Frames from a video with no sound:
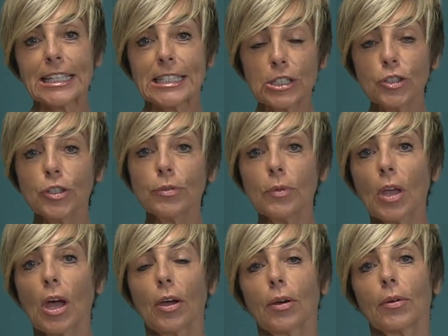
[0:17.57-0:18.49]
Did you
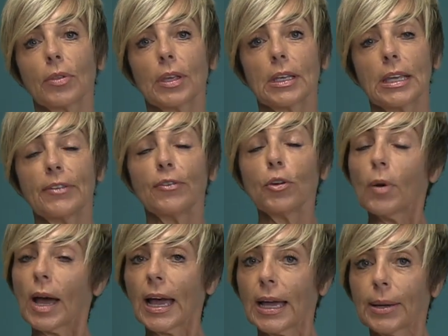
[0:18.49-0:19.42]
know that if
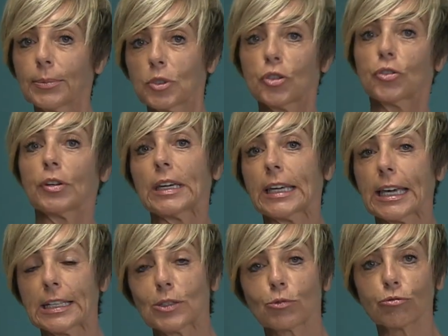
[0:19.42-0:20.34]
your hamstring
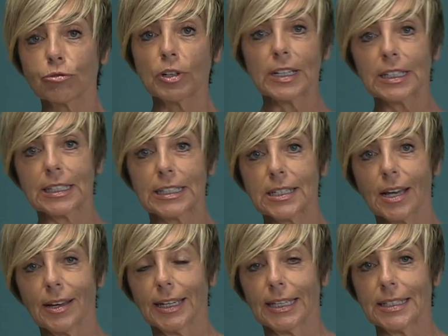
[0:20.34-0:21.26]
gets really
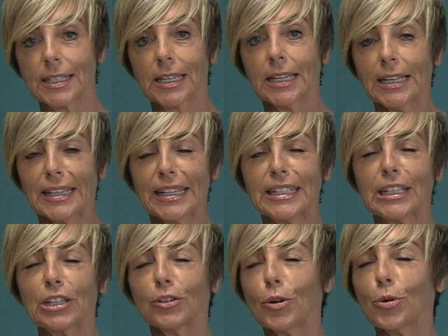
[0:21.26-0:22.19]
tight, that
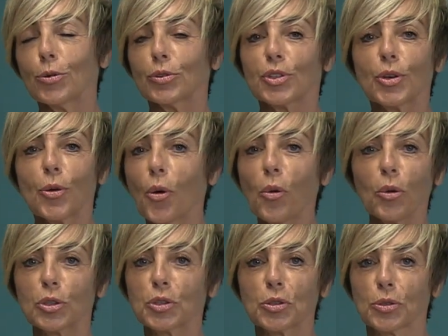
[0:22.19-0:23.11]
it can cause
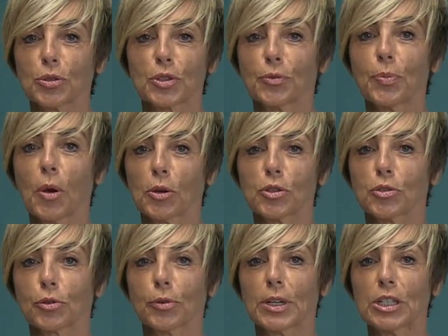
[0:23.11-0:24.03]
all sorts of
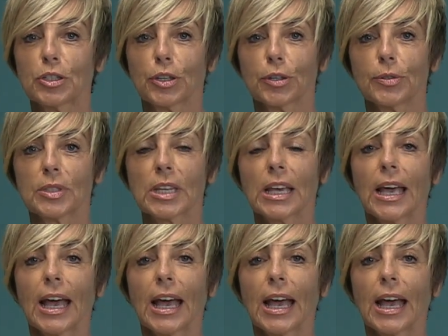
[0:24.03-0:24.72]
postural issues?